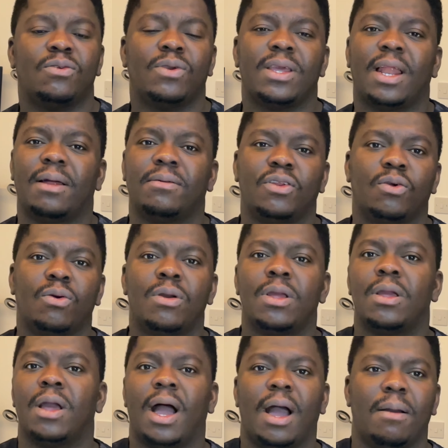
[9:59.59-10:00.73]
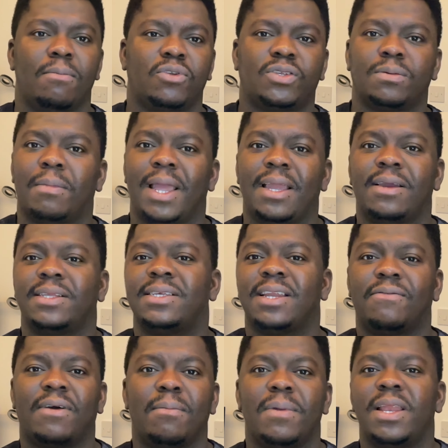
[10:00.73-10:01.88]
looking at, migrating their
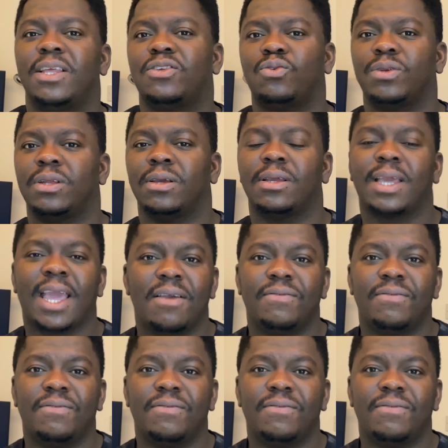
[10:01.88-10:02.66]
families to the care